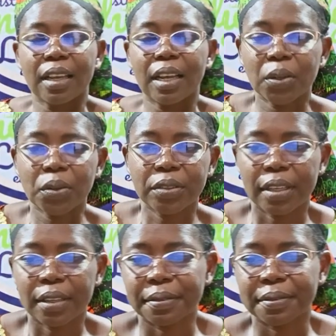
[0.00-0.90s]
Hello
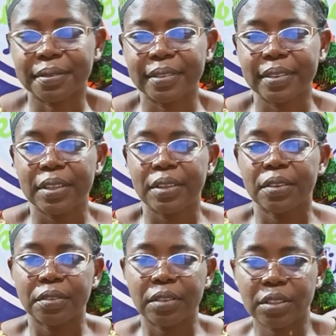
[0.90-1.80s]
there.
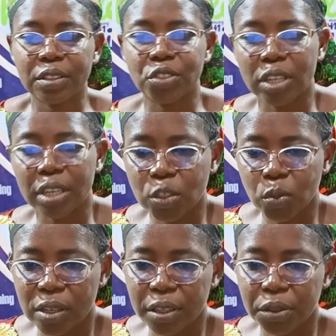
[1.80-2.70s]
This is
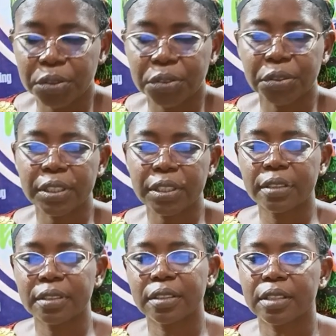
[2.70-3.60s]

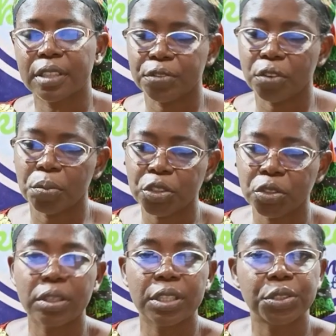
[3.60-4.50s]
GNS103
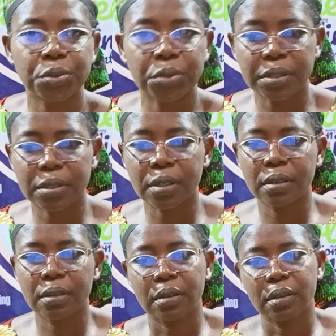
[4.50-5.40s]
Information Literacy.
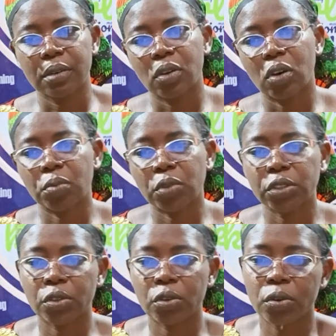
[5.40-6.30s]

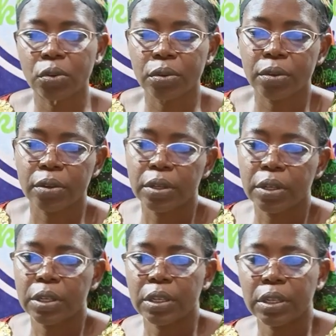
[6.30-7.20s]
OMONIGHO,
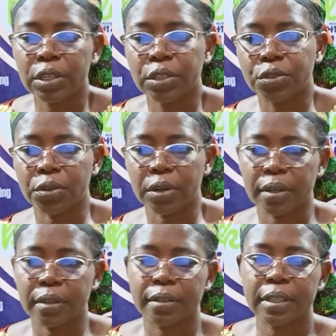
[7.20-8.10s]

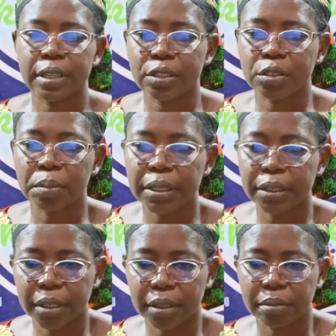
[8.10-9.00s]
Israel is my
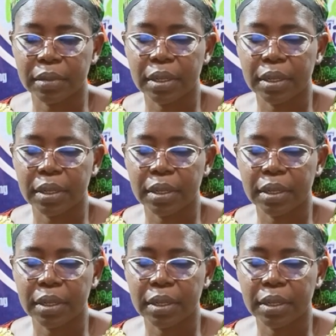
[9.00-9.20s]
name.